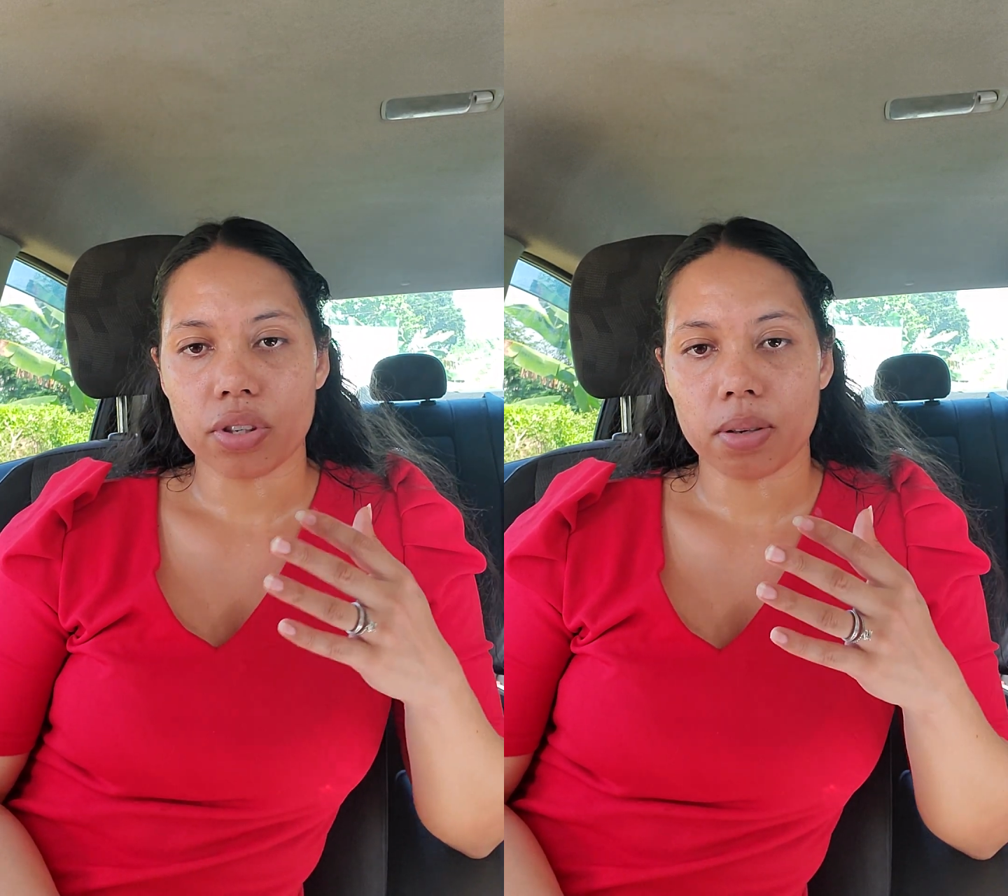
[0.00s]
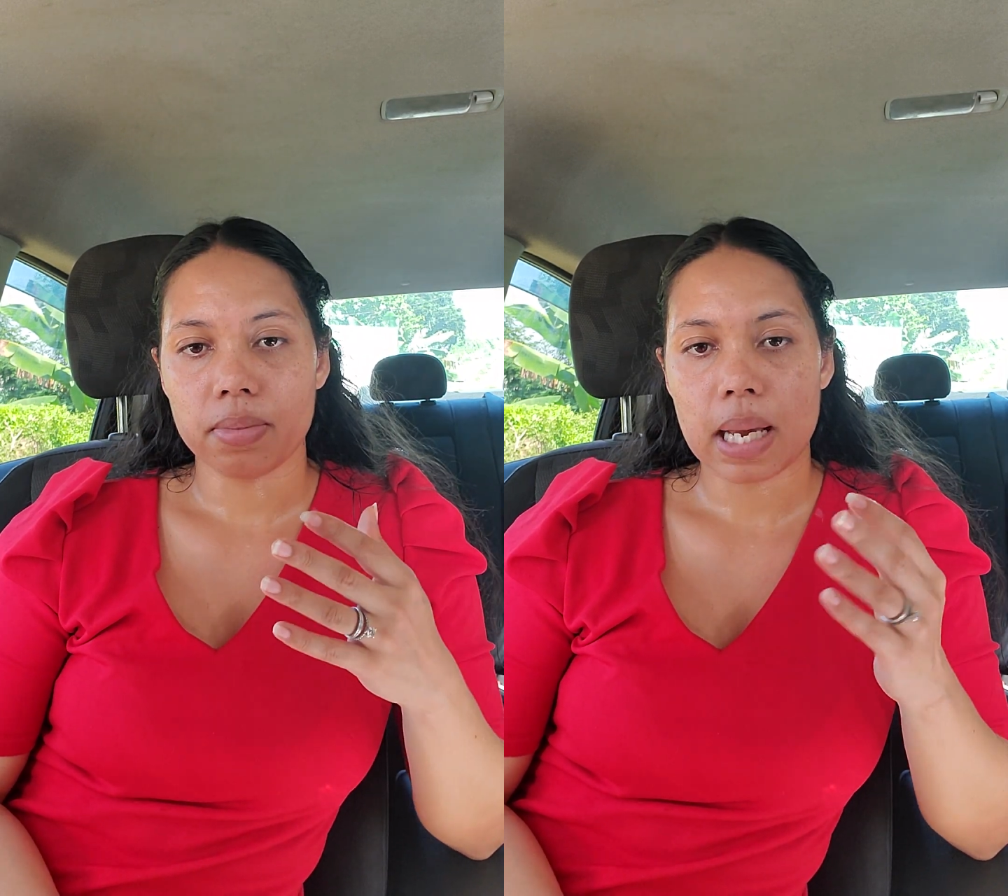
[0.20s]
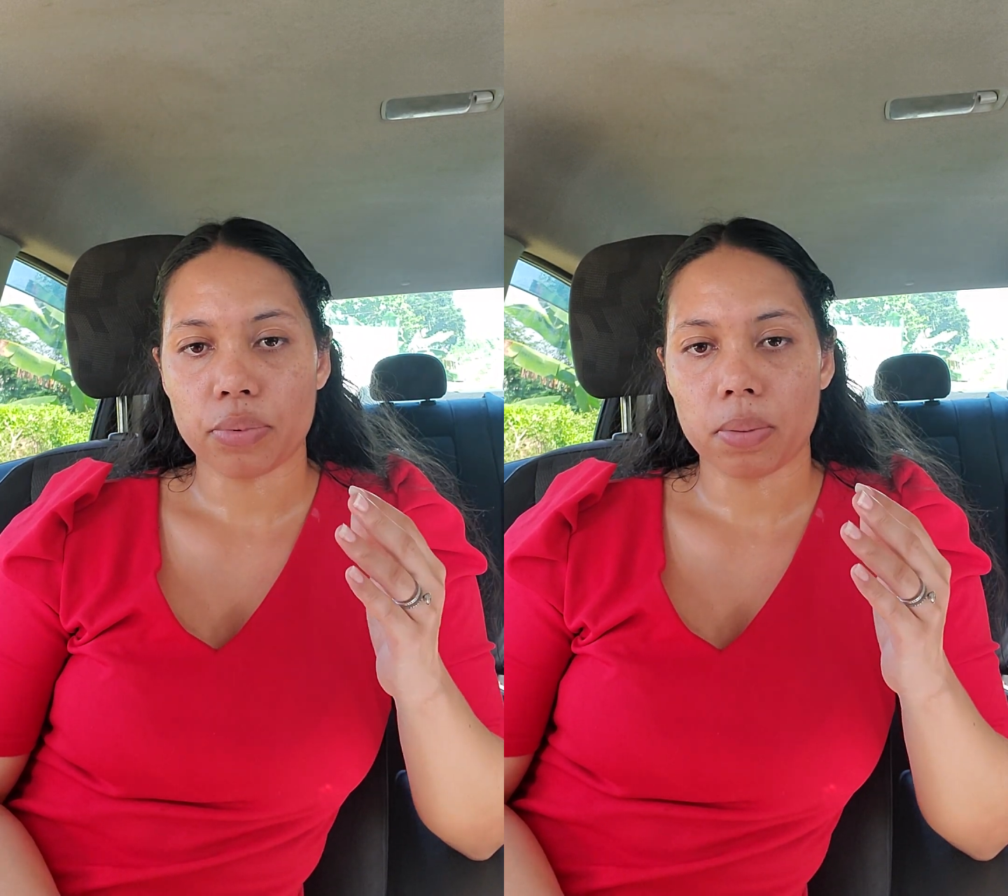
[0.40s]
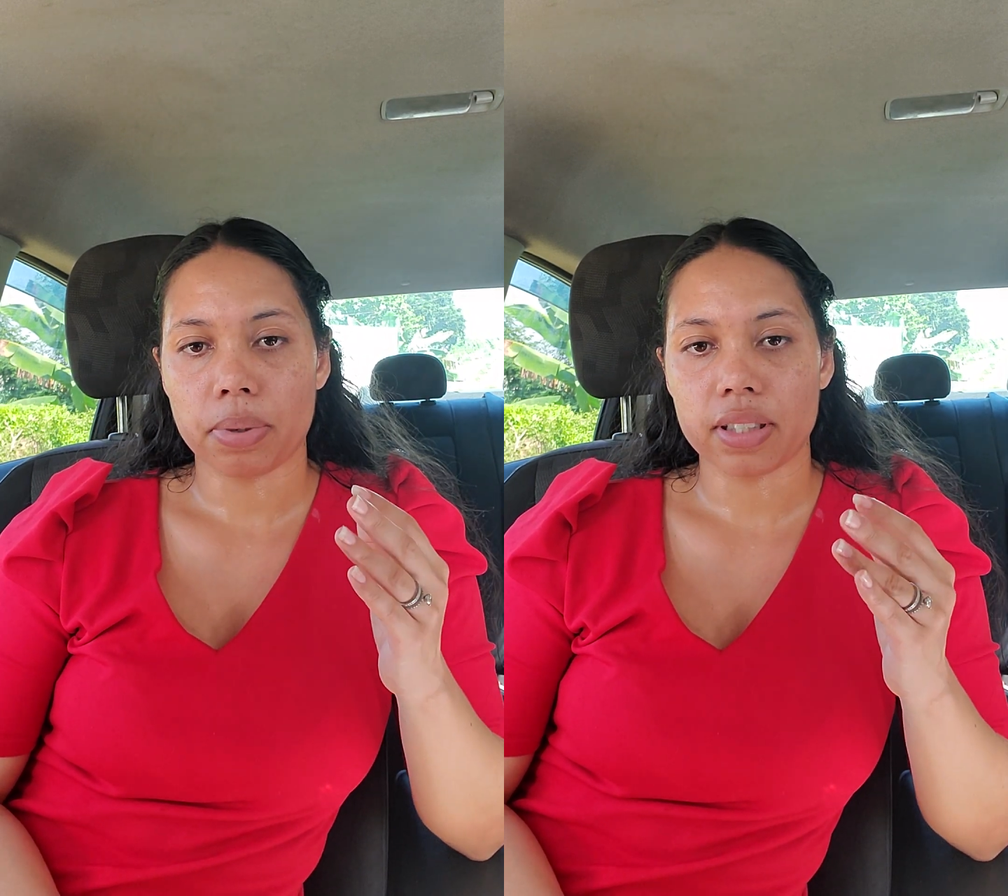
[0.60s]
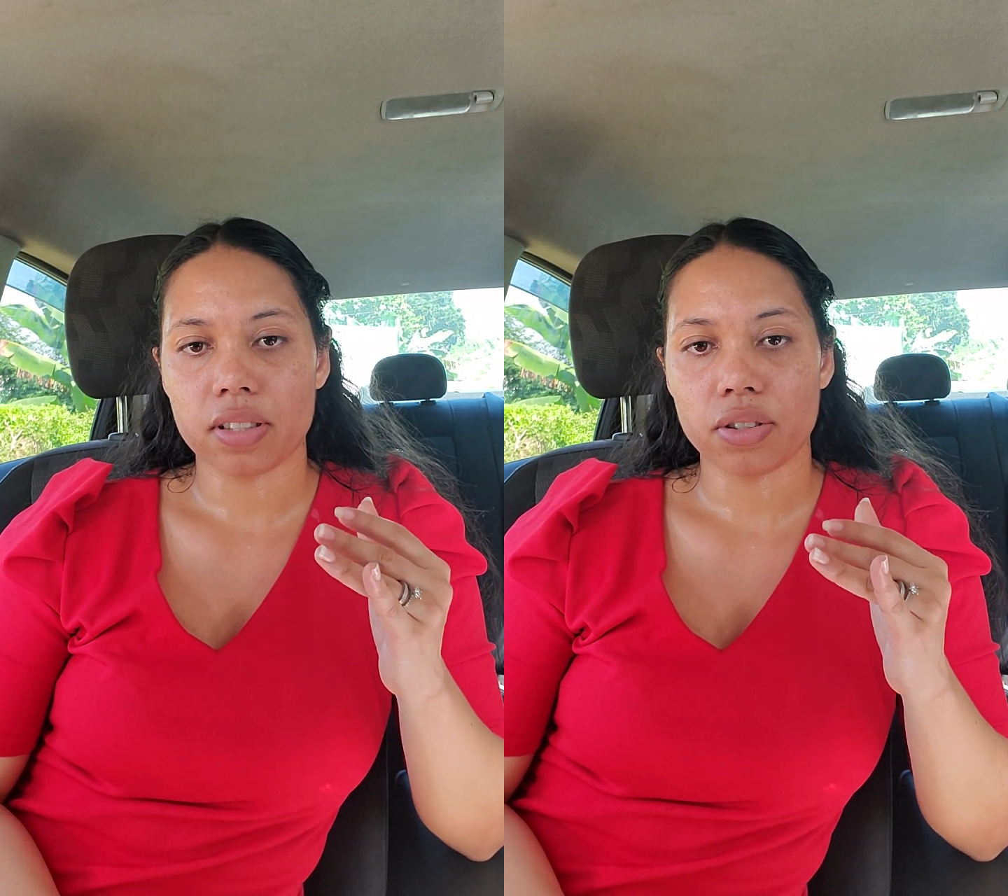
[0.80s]
sometimes when
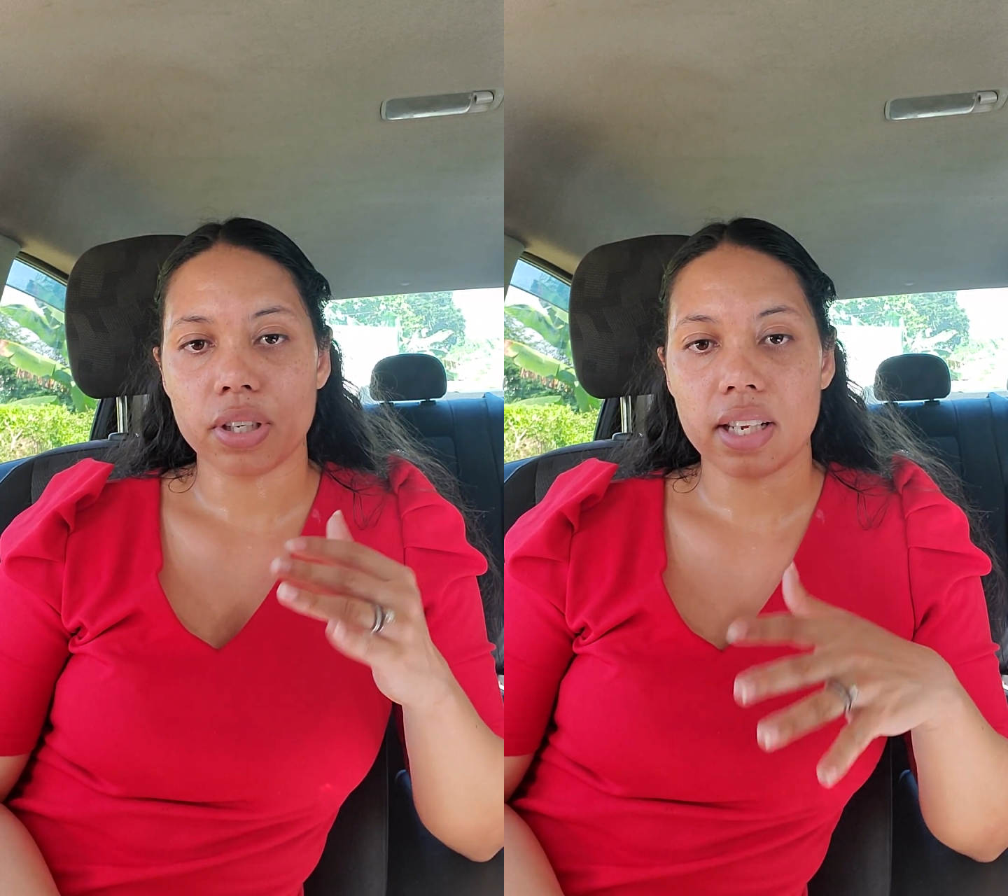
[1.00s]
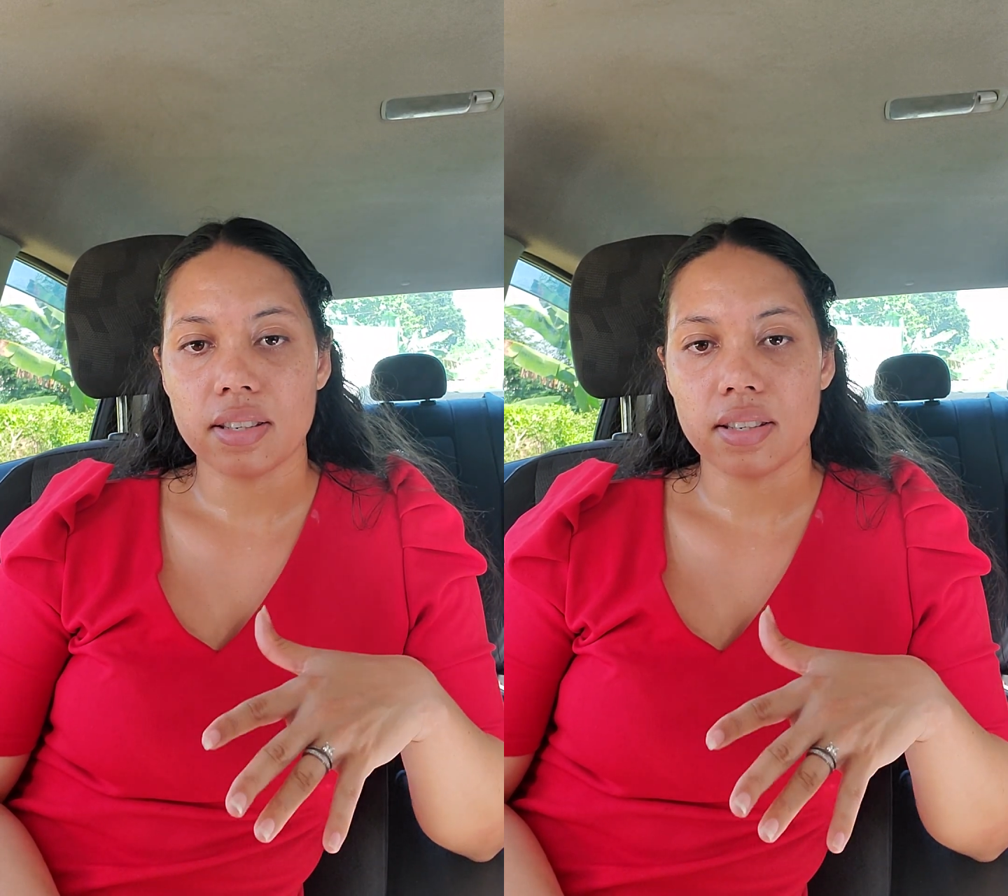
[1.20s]
persons do these